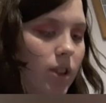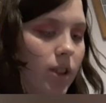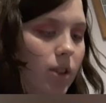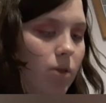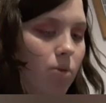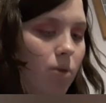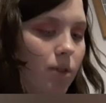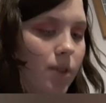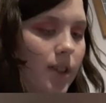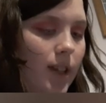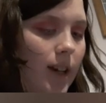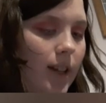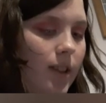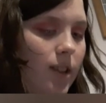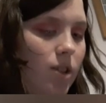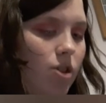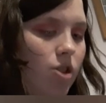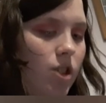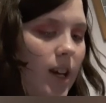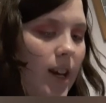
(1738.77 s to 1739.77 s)
You also had
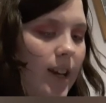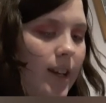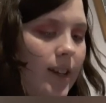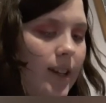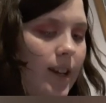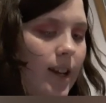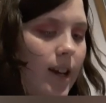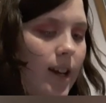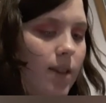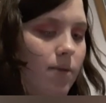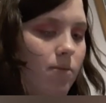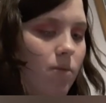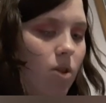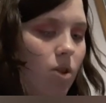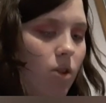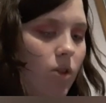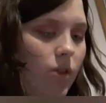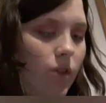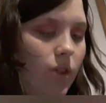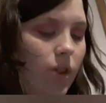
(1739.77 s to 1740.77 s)
the shade name
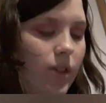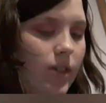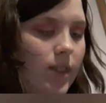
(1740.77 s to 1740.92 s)
on the